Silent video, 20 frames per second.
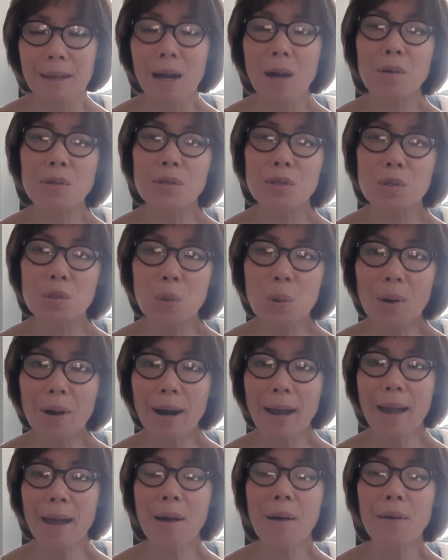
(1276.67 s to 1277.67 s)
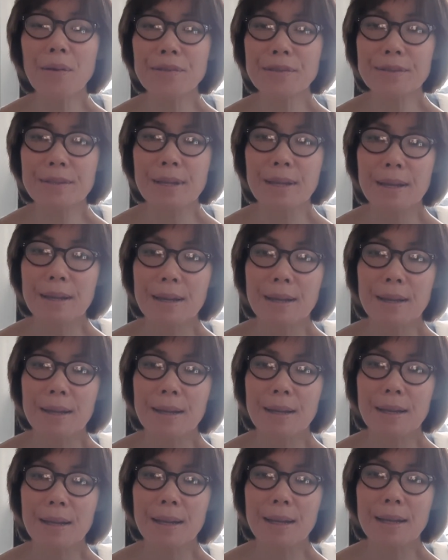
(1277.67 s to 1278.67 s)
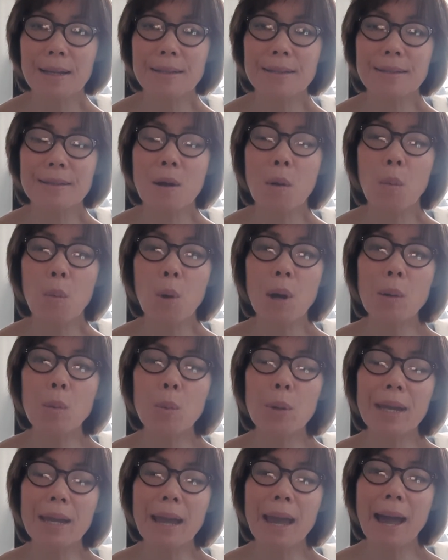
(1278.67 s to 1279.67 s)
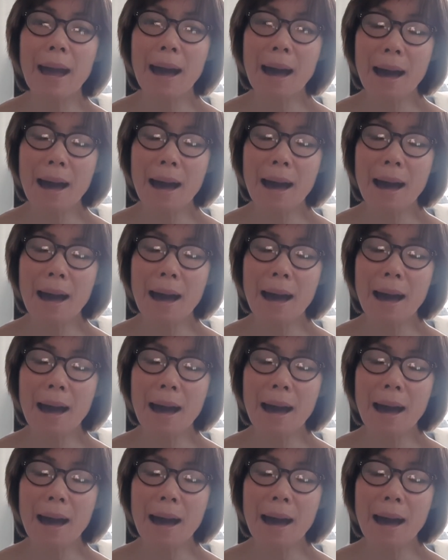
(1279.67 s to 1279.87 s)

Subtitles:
Our storehouse is what we